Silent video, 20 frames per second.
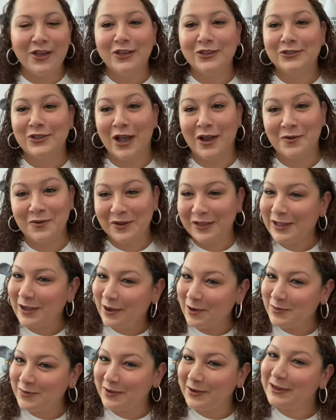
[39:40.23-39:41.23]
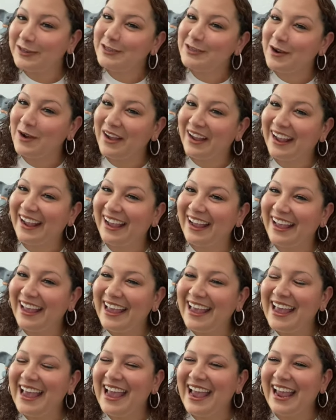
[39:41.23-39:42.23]
So I really hope you enjoy it.
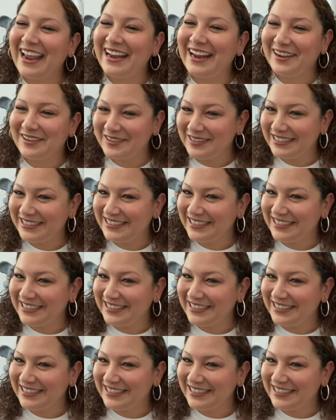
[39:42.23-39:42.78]
and I will